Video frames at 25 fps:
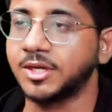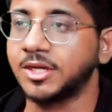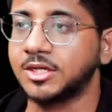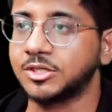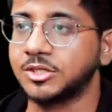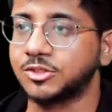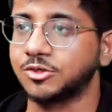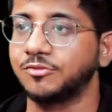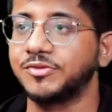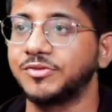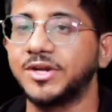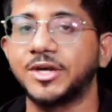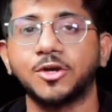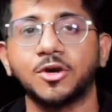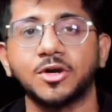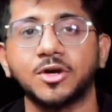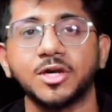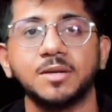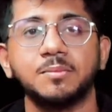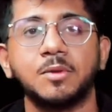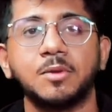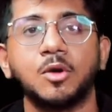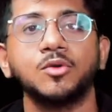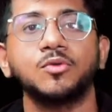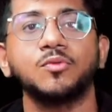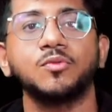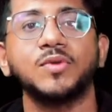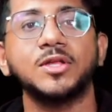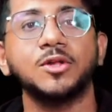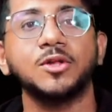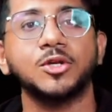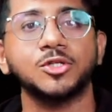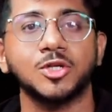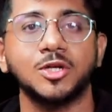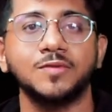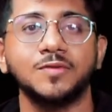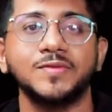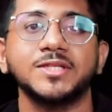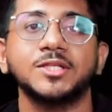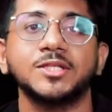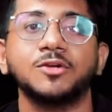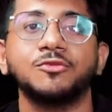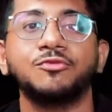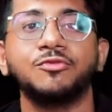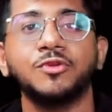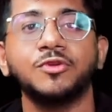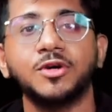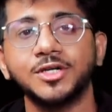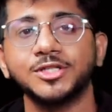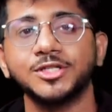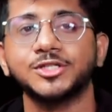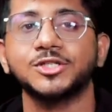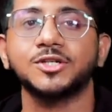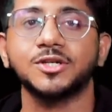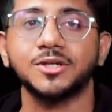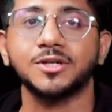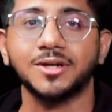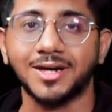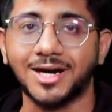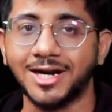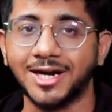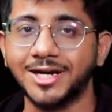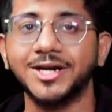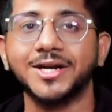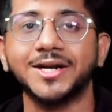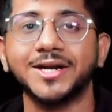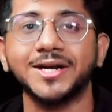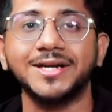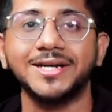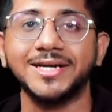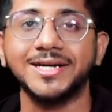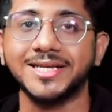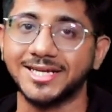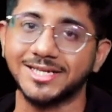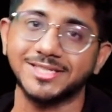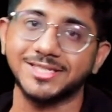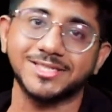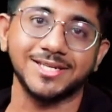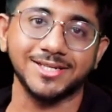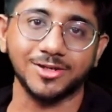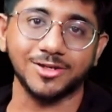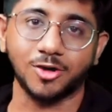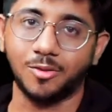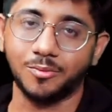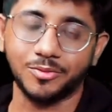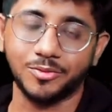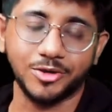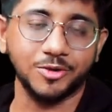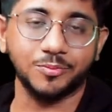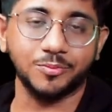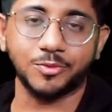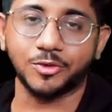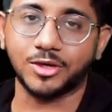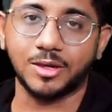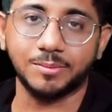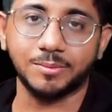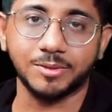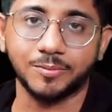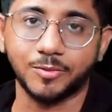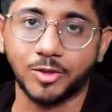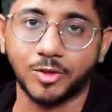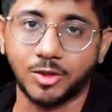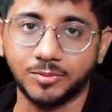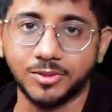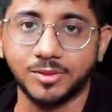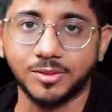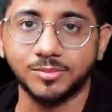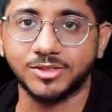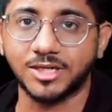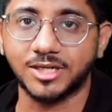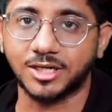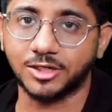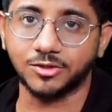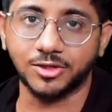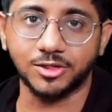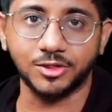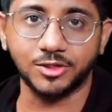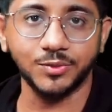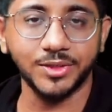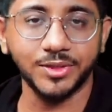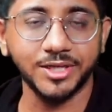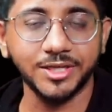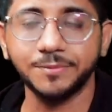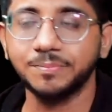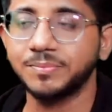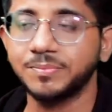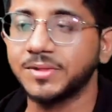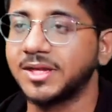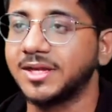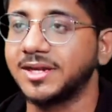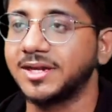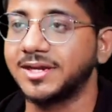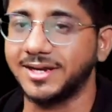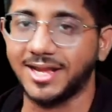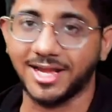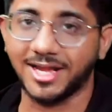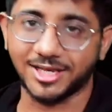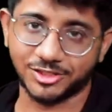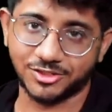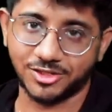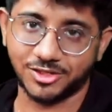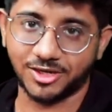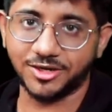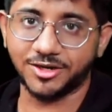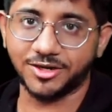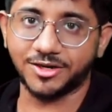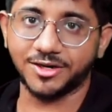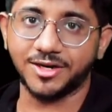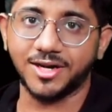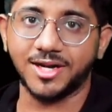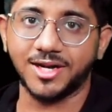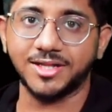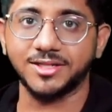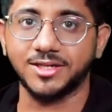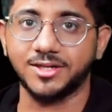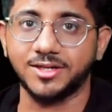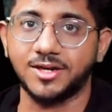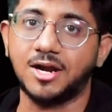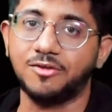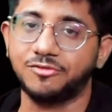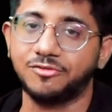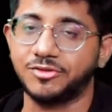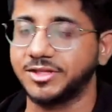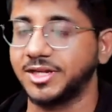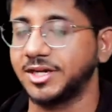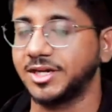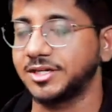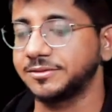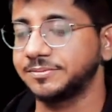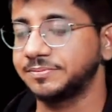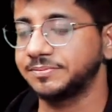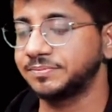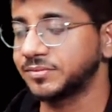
So we are talking about when you're solving the first 100 DSA competitive programming problems that you are doing, next 100, and then after that.